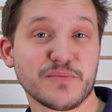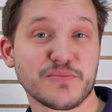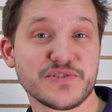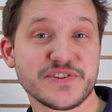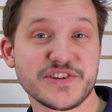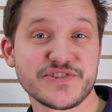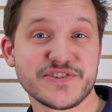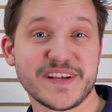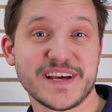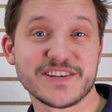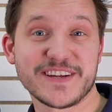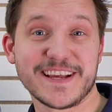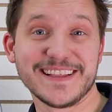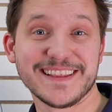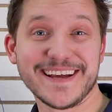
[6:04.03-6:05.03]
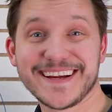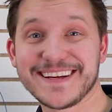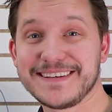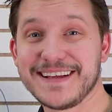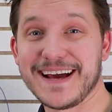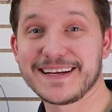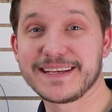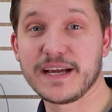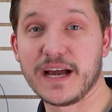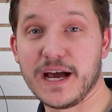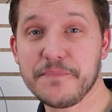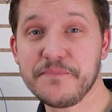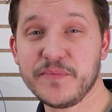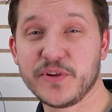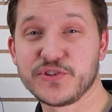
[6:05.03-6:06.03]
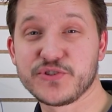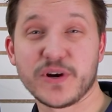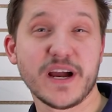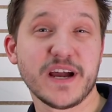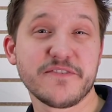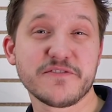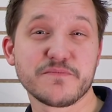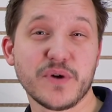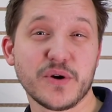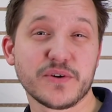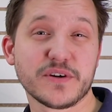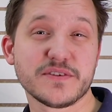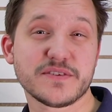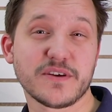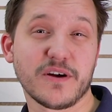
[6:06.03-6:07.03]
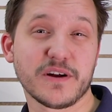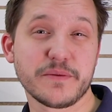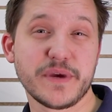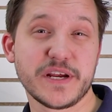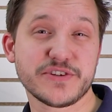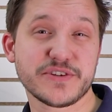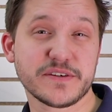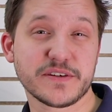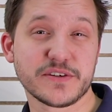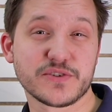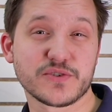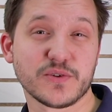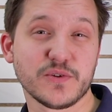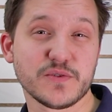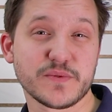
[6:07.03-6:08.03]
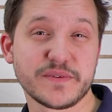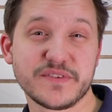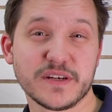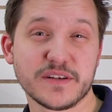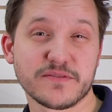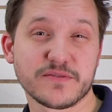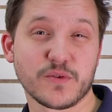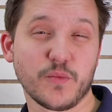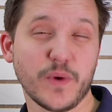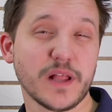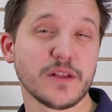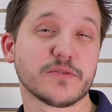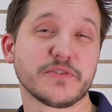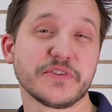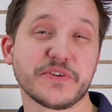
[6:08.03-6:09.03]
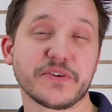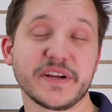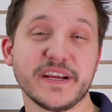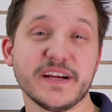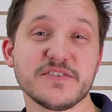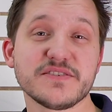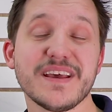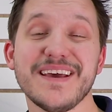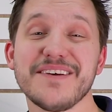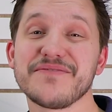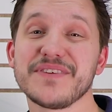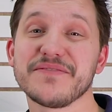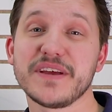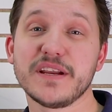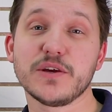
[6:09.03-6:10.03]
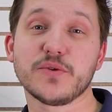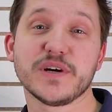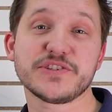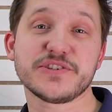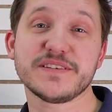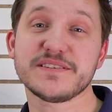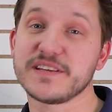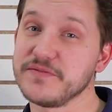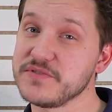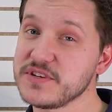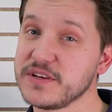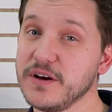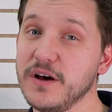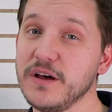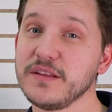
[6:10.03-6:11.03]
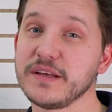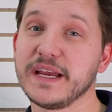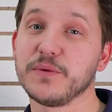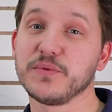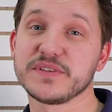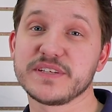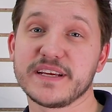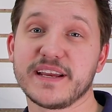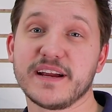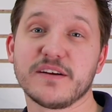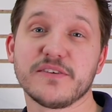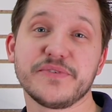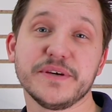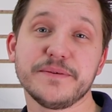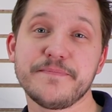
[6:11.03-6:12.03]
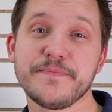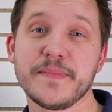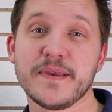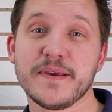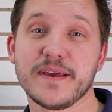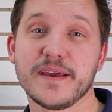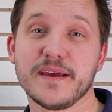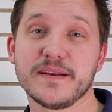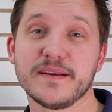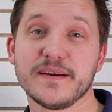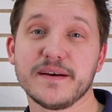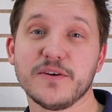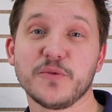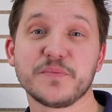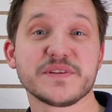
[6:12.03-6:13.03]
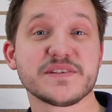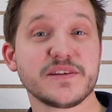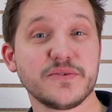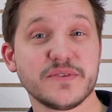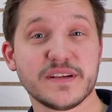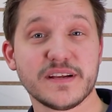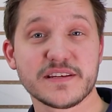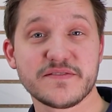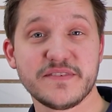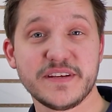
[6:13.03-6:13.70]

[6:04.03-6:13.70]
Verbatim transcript: or precision-elec.com. He drives, motors, automation, controls. We've done it for well over 30 years. If you have any questions, give us a call and we'll take care of you. And uh, hope to see you in the next